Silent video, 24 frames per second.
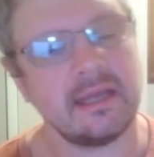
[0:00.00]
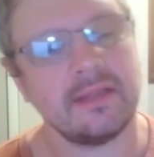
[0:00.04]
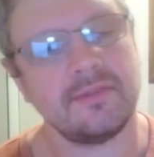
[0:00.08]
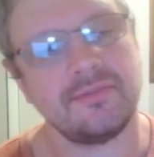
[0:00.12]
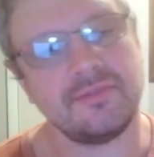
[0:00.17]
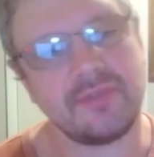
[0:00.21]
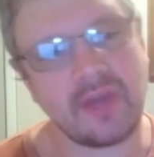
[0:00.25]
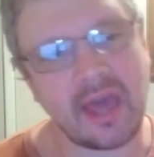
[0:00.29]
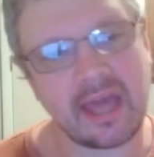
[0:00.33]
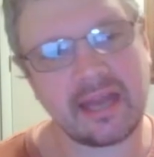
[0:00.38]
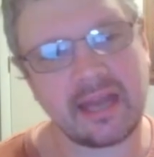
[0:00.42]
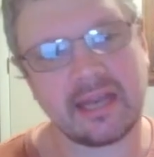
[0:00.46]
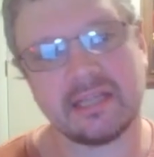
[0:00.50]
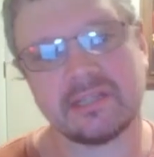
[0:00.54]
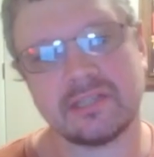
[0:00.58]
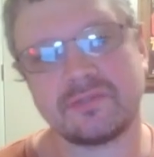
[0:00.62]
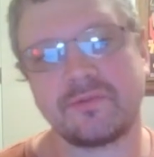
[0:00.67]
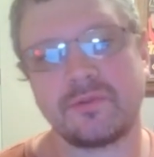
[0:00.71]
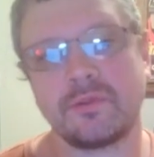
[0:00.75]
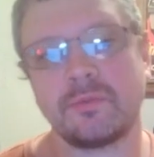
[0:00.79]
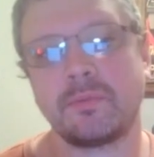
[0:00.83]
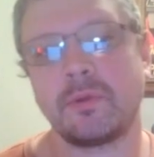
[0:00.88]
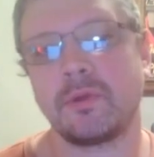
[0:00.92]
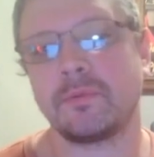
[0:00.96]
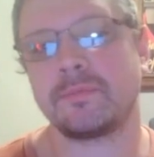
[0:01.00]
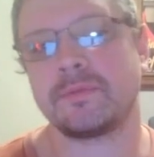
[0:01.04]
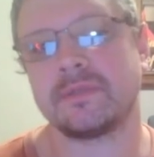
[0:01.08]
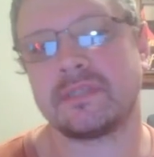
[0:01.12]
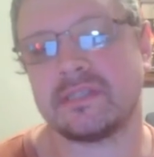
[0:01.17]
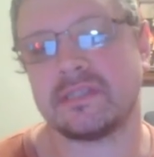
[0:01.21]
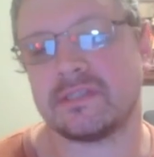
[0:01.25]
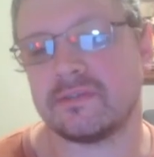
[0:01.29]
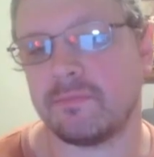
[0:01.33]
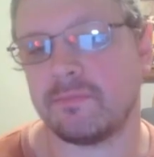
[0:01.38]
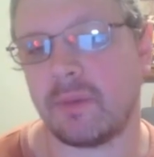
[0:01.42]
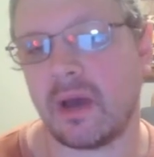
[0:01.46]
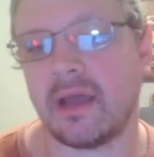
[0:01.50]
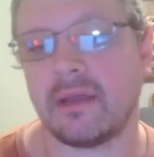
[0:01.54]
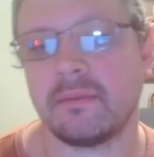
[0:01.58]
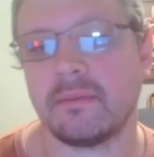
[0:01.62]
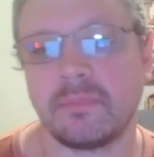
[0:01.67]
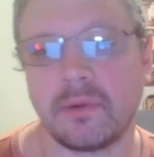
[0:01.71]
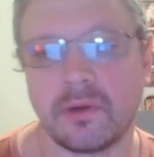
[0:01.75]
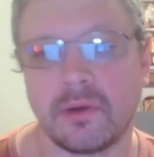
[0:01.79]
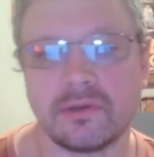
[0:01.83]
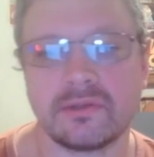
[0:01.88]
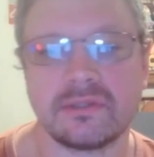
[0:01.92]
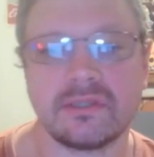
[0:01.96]
That is for the purposes of buying
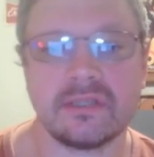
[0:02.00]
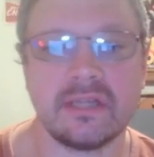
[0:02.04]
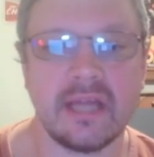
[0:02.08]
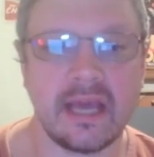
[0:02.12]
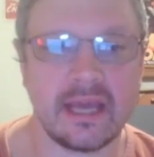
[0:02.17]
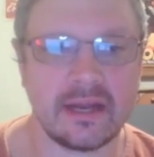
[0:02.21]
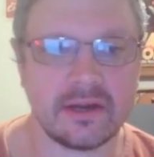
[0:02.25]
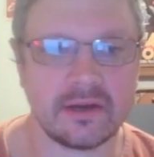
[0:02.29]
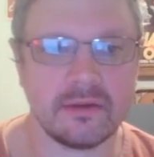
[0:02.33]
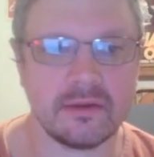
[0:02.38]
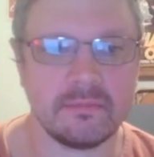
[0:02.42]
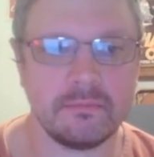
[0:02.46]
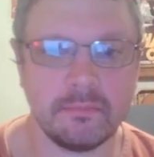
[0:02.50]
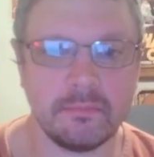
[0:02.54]
perks later.